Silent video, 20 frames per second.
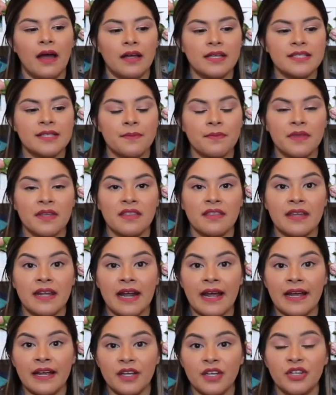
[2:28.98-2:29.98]
something
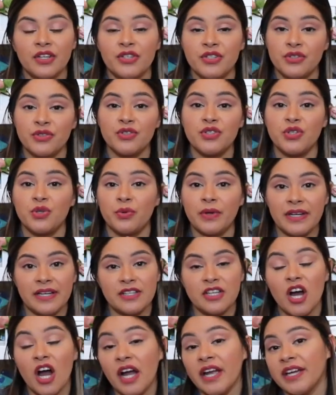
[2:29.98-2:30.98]
that I could do two-way
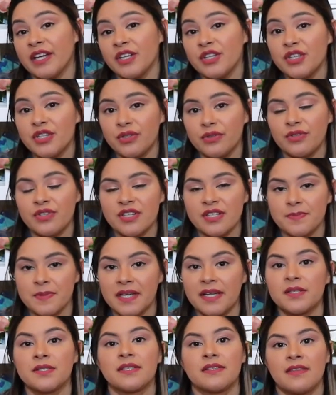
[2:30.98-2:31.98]
talking to, just
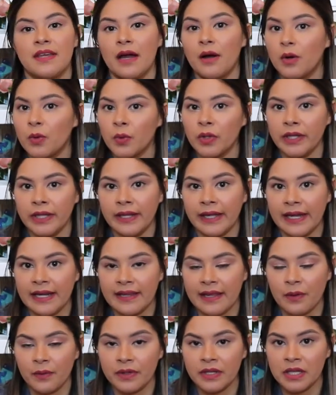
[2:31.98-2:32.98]
because Diago really liked
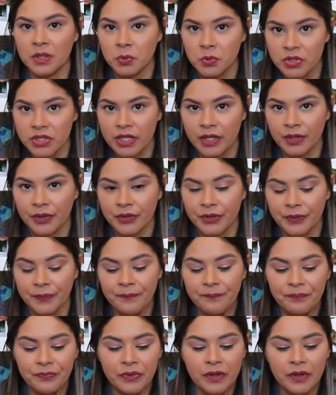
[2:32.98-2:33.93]
that when he was younger,